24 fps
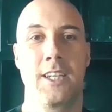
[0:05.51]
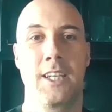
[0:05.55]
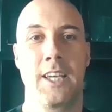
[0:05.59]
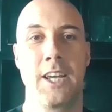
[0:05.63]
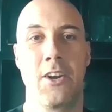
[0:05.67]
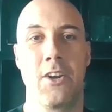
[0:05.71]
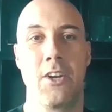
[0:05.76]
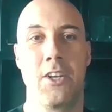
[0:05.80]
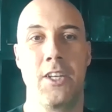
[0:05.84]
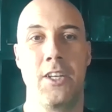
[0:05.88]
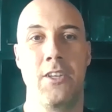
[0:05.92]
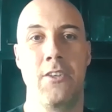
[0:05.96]

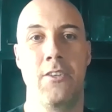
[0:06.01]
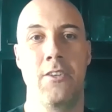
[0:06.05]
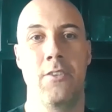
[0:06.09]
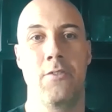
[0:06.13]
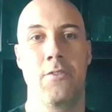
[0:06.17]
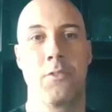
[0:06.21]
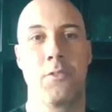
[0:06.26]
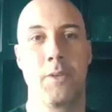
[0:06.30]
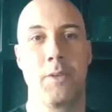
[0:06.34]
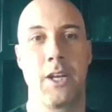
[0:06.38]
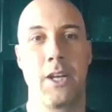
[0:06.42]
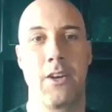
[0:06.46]
Gary Nealon
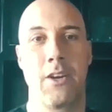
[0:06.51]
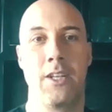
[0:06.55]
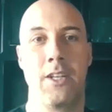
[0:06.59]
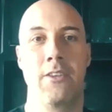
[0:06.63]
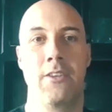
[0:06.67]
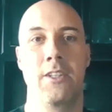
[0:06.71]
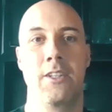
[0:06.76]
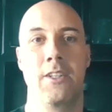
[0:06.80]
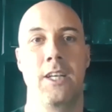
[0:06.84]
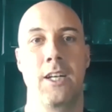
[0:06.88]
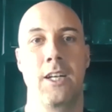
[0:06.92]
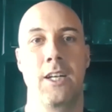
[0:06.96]
from
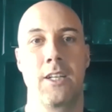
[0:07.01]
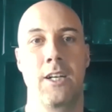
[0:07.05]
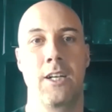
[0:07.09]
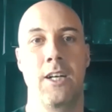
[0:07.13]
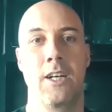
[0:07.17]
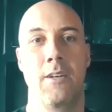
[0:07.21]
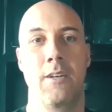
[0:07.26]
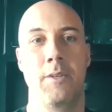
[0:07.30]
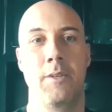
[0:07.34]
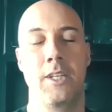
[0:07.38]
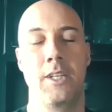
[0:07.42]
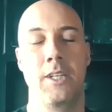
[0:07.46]

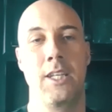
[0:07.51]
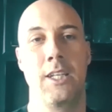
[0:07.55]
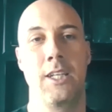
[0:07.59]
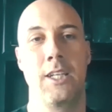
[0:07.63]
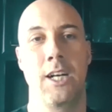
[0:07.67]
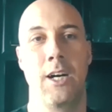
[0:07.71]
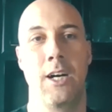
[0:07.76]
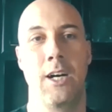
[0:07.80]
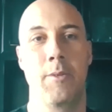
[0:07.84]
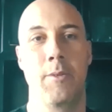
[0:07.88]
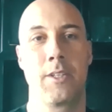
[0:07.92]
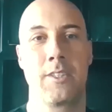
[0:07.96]
GaryNealon.com and
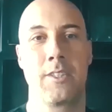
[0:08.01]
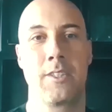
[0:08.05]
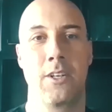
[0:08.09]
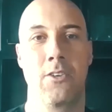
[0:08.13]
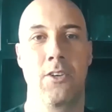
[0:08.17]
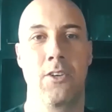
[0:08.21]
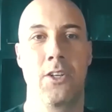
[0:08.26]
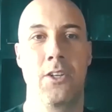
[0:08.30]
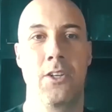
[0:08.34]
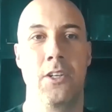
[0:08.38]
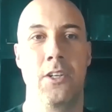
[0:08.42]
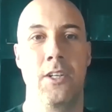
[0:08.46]
Ecom
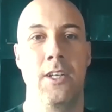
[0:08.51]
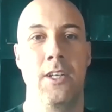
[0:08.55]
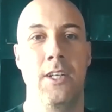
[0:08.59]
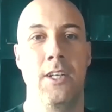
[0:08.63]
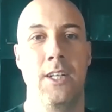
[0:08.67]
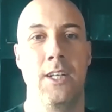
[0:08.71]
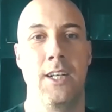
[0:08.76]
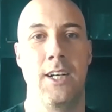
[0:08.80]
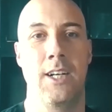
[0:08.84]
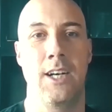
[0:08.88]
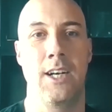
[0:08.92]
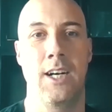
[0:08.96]
Accelerator.
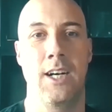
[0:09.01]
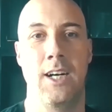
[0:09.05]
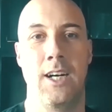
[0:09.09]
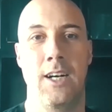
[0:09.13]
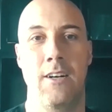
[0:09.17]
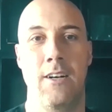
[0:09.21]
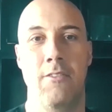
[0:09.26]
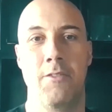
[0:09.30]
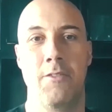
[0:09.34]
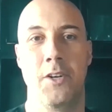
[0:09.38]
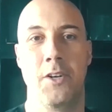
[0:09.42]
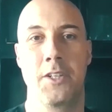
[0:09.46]

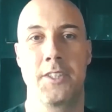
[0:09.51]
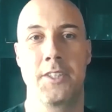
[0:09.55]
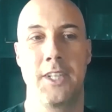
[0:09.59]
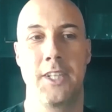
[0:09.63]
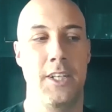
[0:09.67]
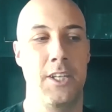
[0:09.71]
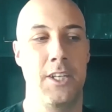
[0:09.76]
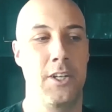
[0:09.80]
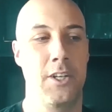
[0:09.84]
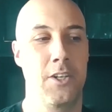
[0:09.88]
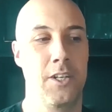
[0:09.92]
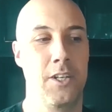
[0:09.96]
Very
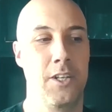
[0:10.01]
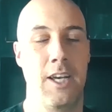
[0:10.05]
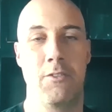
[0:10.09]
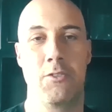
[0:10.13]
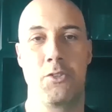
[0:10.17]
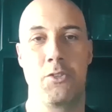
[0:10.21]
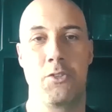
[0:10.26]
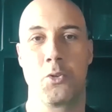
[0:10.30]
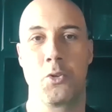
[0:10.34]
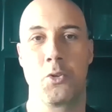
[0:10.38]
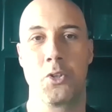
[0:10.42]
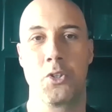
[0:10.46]
excited here to
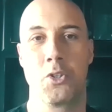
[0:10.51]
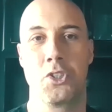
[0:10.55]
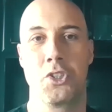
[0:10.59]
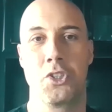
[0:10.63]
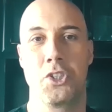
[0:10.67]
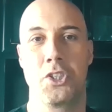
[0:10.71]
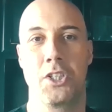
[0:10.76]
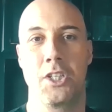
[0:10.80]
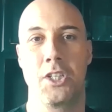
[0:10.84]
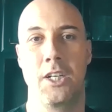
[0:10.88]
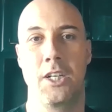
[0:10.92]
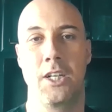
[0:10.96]
have
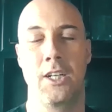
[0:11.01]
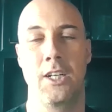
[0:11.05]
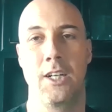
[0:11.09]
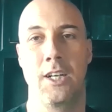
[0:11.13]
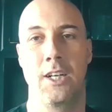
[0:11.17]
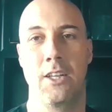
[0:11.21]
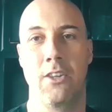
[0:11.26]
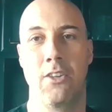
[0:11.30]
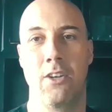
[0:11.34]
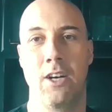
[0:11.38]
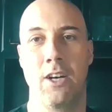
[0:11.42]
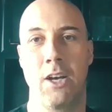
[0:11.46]
George
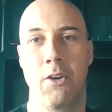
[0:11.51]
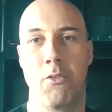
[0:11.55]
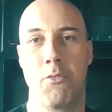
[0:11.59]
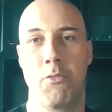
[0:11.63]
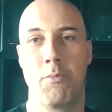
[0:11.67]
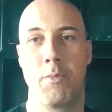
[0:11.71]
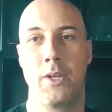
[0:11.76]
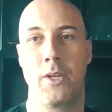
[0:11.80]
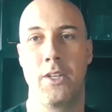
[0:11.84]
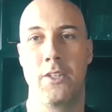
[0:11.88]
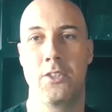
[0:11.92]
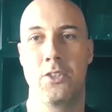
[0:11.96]
on the line with
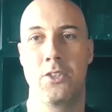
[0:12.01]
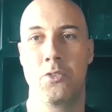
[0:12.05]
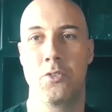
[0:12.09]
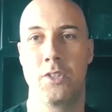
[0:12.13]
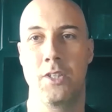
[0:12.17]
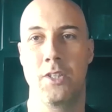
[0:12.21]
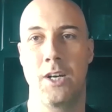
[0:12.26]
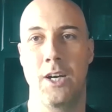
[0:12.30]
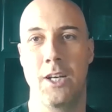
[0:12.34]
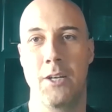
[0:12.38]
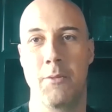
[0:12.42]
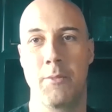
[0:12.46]
me to
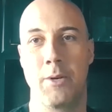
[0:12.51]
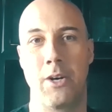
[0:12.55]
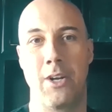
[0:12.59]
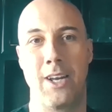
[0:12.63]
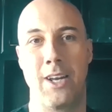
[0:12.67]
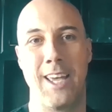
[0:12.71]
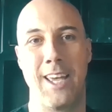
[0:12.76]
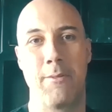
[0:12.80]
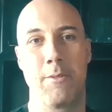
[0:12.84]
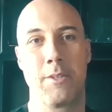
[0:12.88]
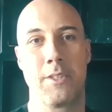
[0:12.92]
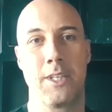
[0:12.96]
talk
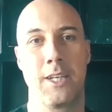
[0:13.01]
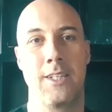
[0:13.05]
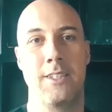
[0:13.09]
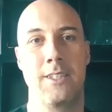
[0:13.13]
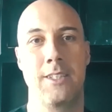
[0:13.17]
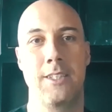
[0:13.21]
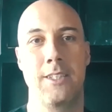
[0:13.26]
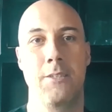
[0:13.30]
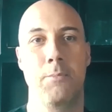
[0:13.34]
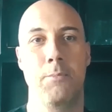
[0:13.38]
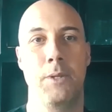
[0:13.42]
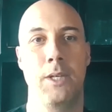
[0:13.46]
about Amazon
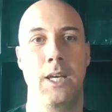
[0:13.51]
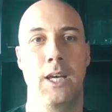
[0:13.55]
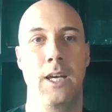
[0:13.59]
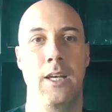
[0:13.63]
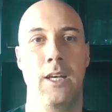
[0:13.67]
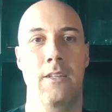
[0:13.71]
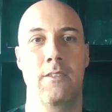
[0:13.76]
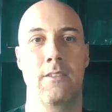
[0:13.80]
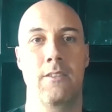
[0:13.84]
DPS.